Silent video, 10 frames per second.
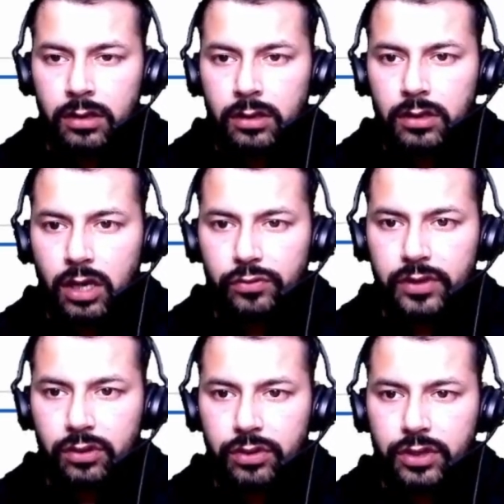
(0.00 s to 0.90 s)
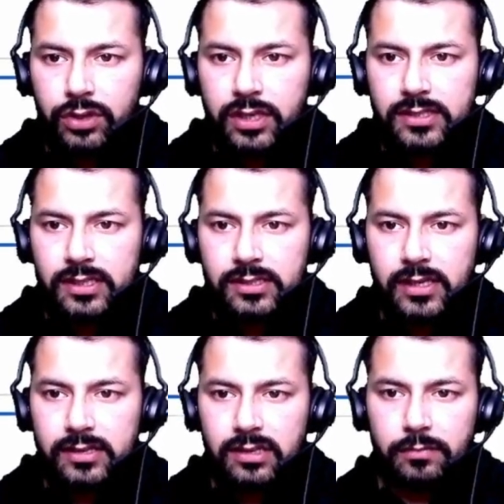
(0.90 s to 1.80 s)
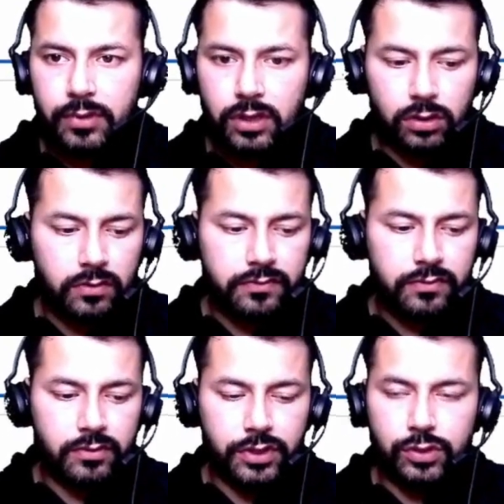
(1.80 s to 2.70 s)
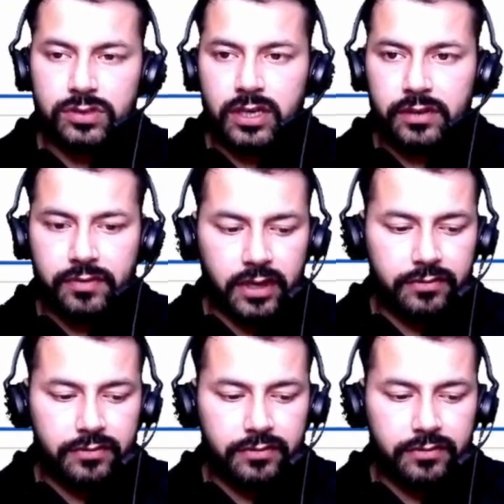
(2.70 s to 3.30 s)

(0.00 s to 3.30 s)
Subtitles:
Now we are going to discuss the example of user-defined